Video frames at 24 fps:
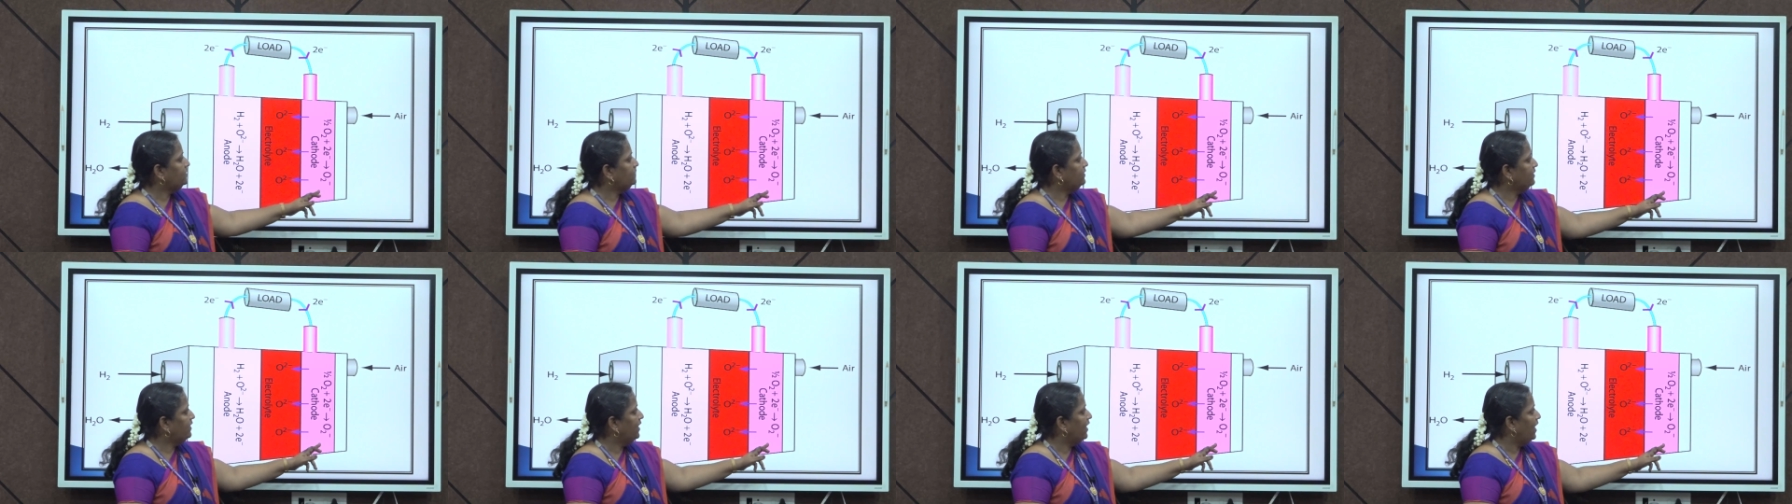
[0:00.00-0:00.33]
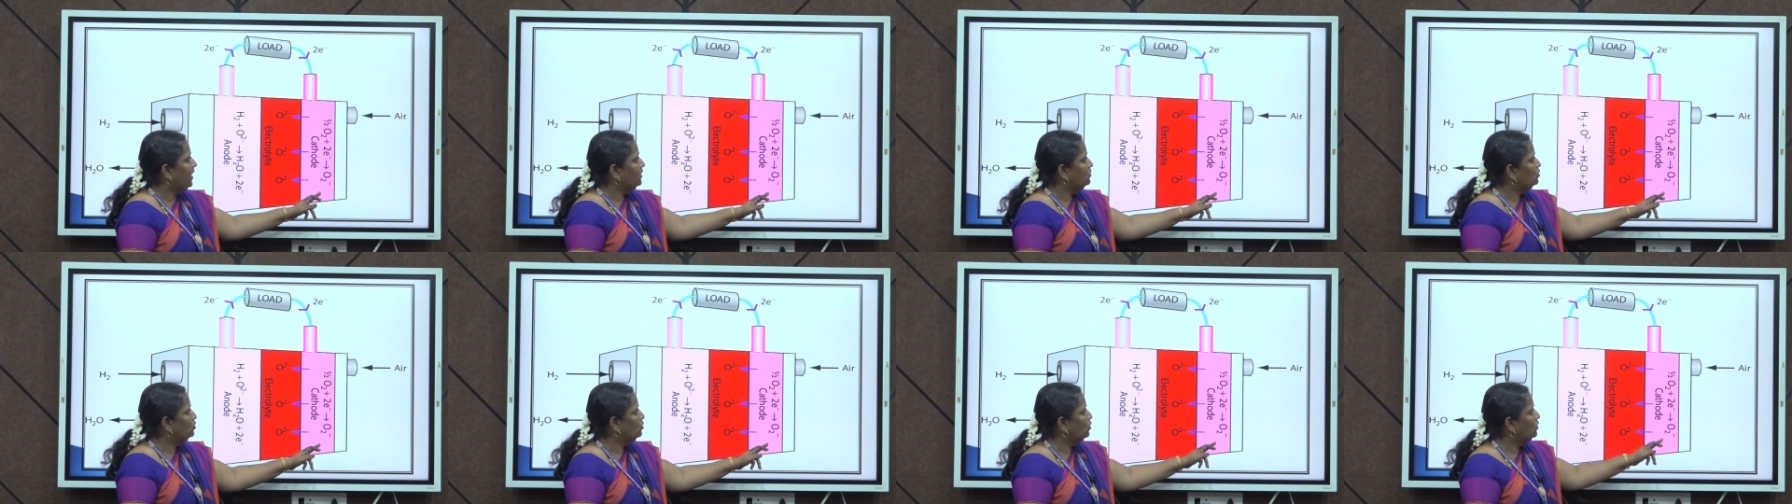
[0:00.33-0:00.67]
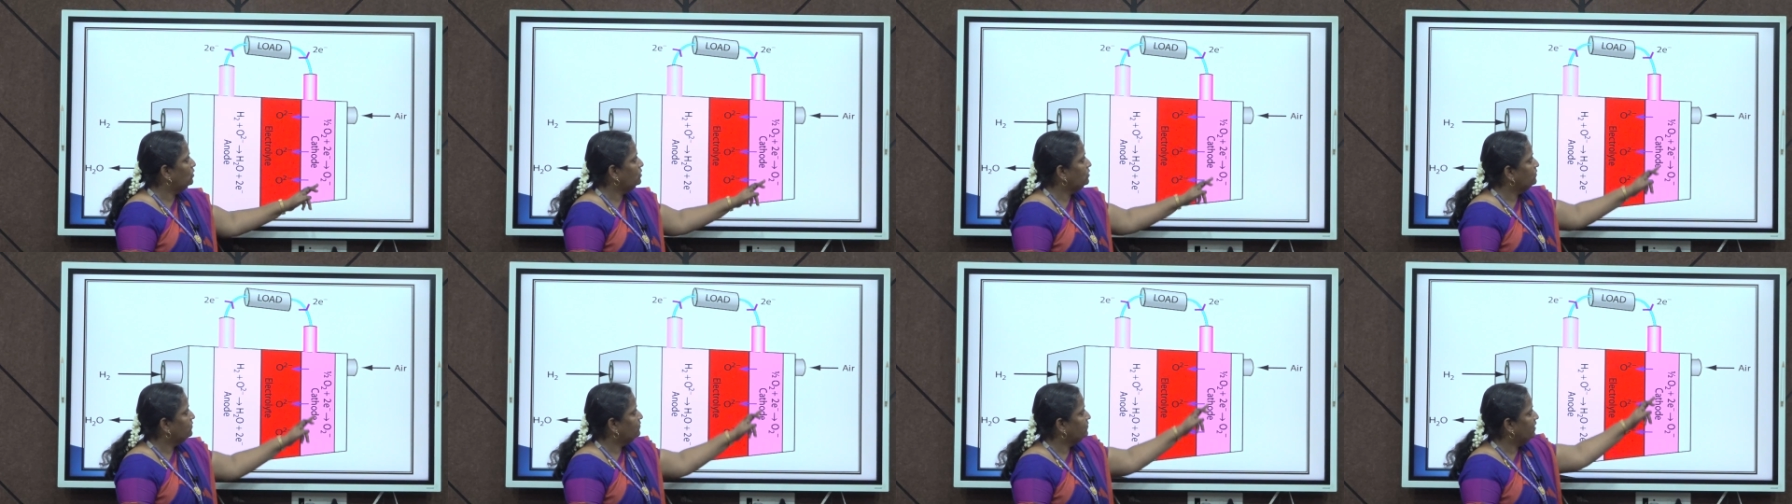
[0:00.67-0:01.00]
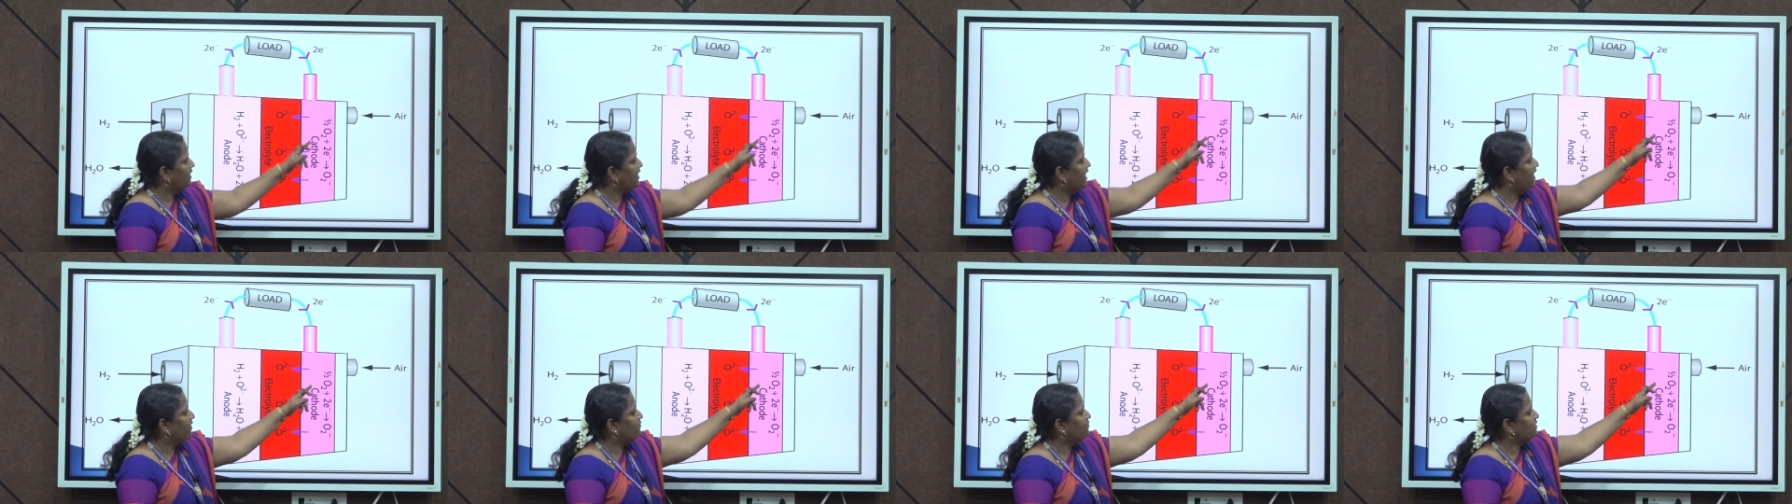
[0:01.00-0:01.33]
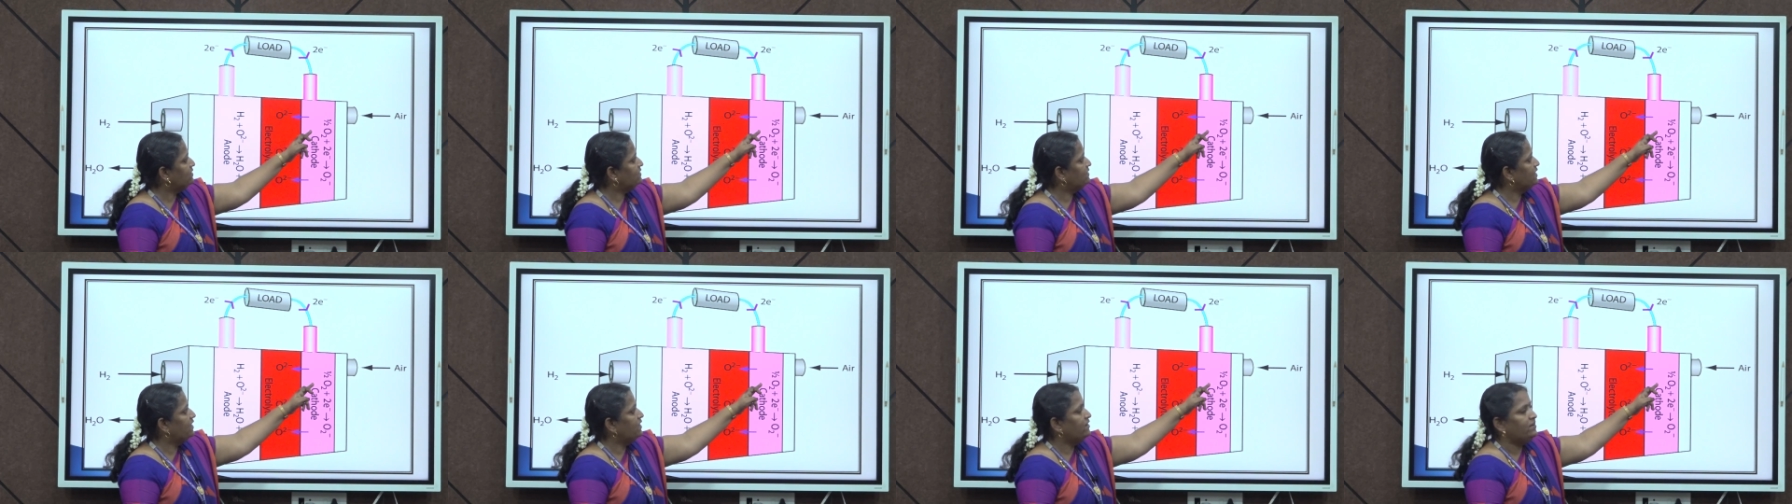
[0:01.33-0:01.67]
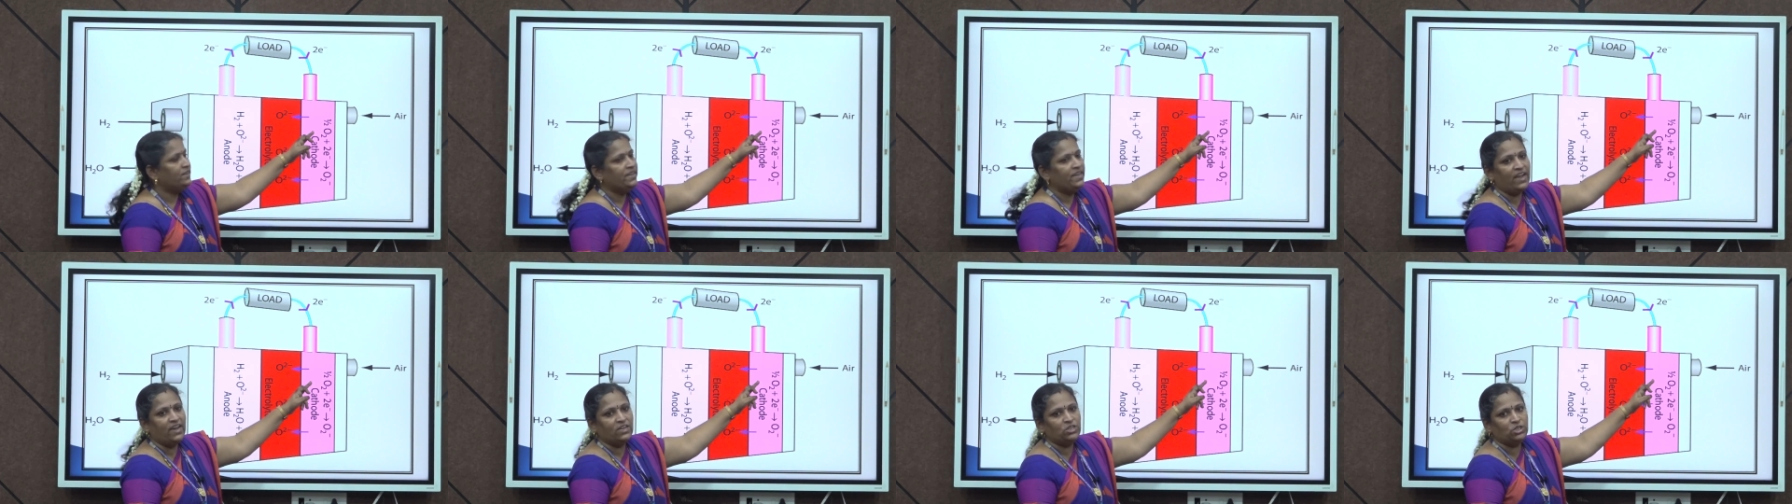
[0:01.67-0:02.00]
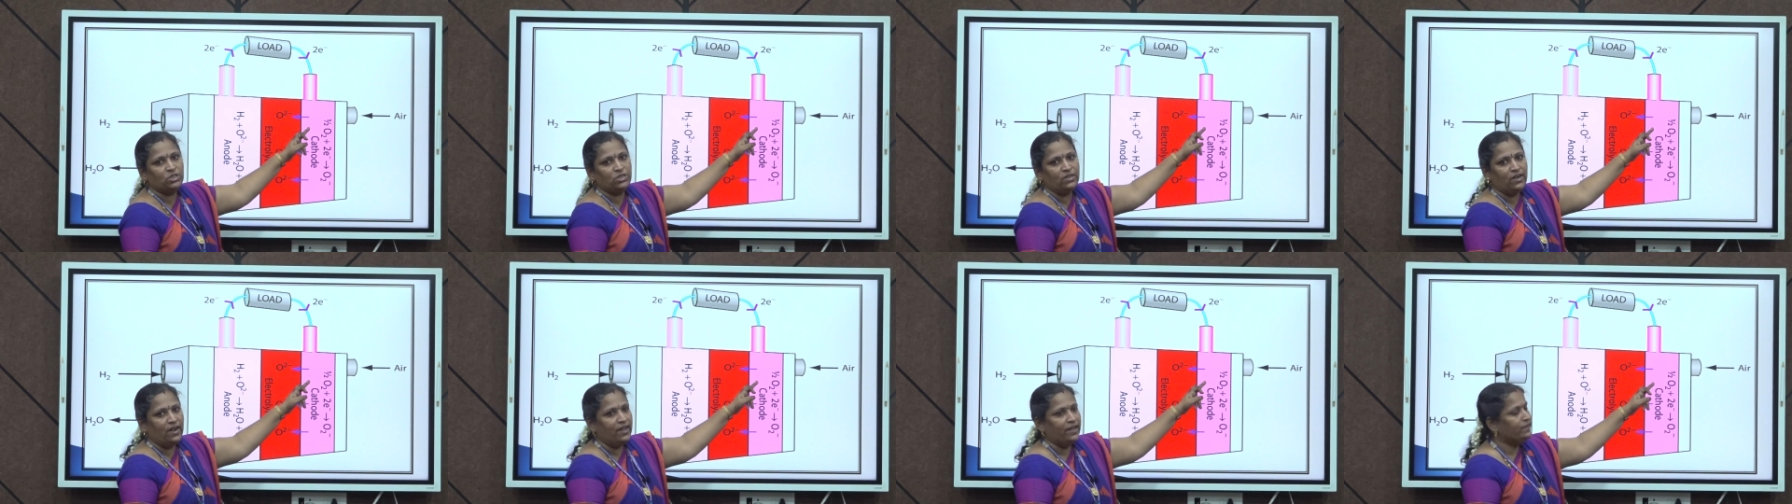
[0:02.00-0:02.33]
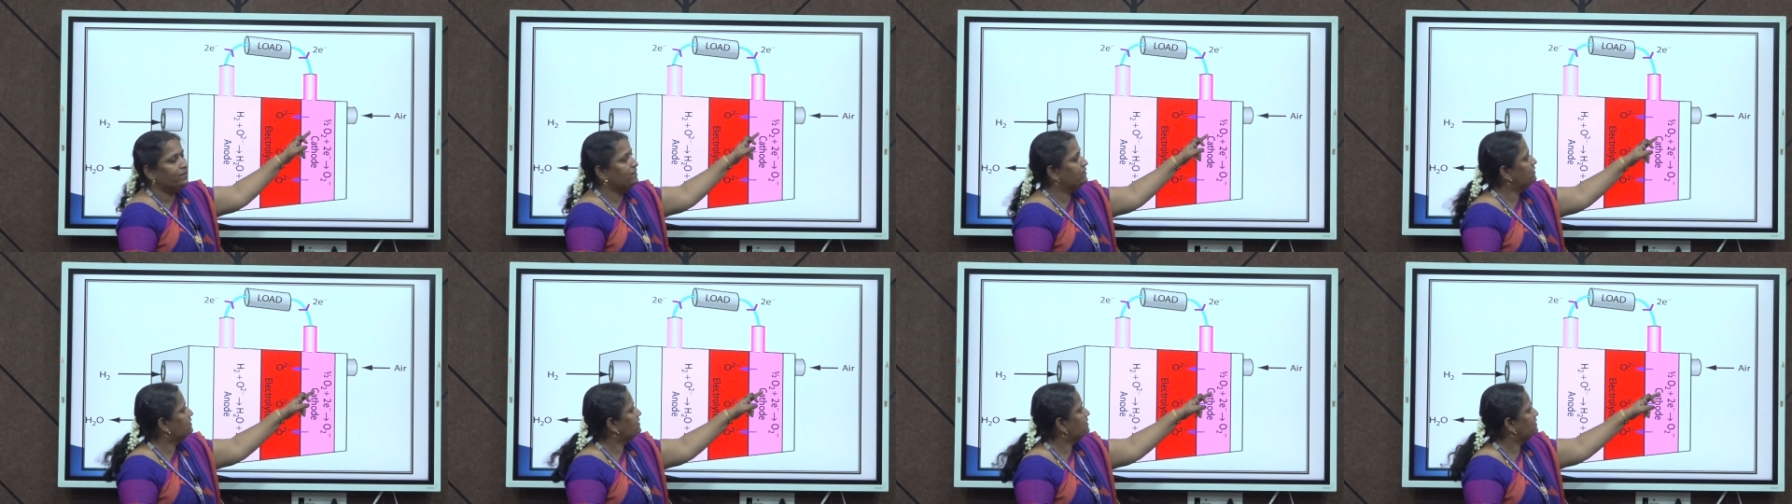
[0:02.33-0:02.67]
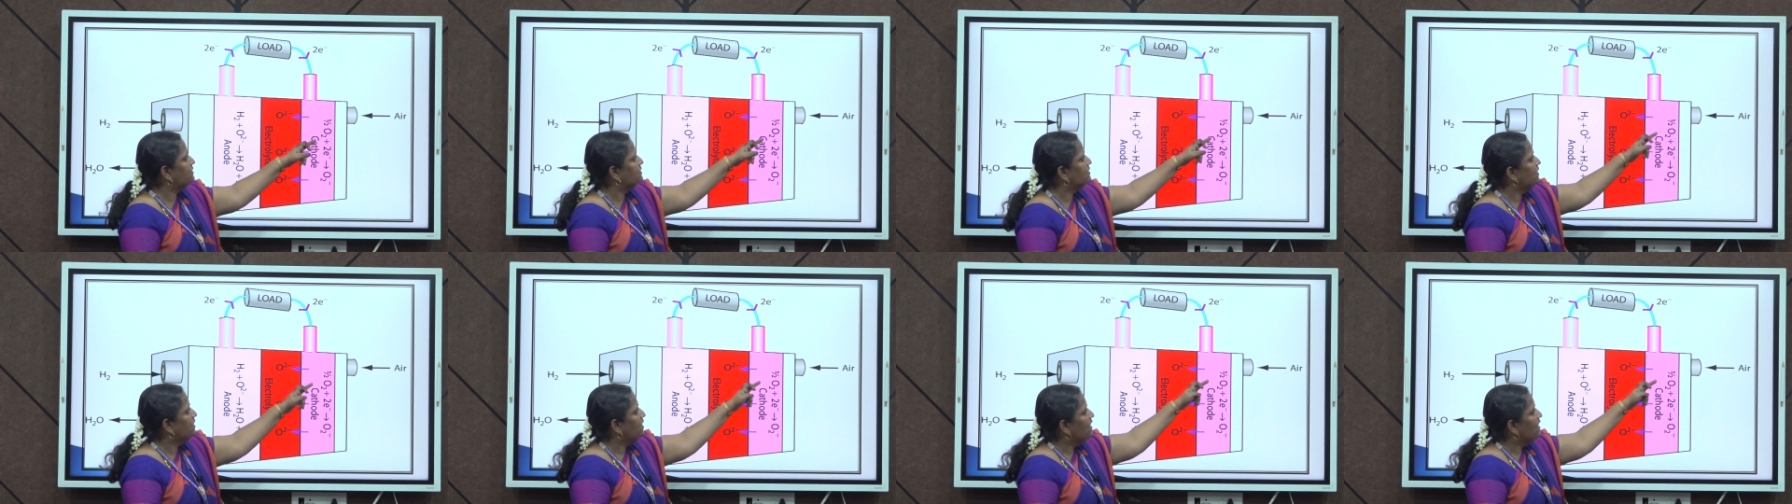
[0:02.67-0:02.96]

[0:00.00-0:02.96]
at the cathode we have the cell reaction like this.